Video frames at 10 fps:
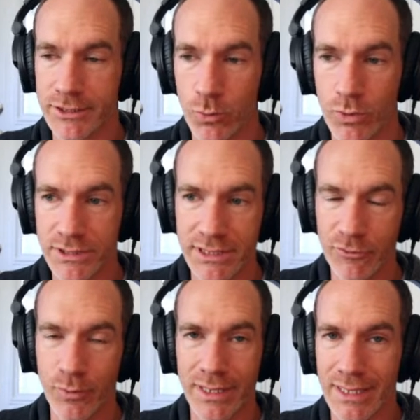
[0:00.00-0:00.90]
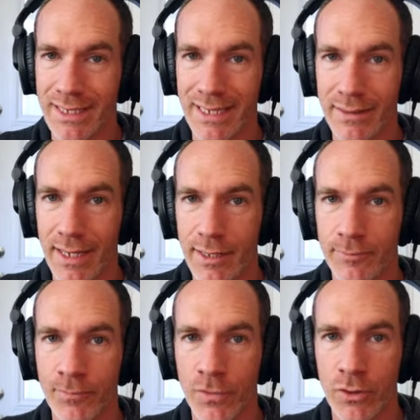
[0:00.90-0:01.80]
So we'll see if we can get
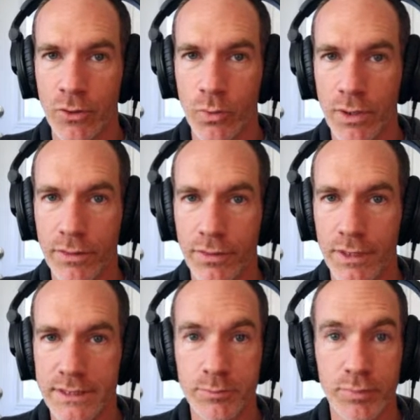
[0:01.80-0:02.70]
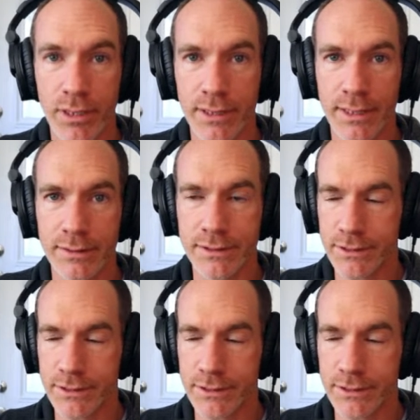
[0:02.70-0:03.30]
that with this plugin.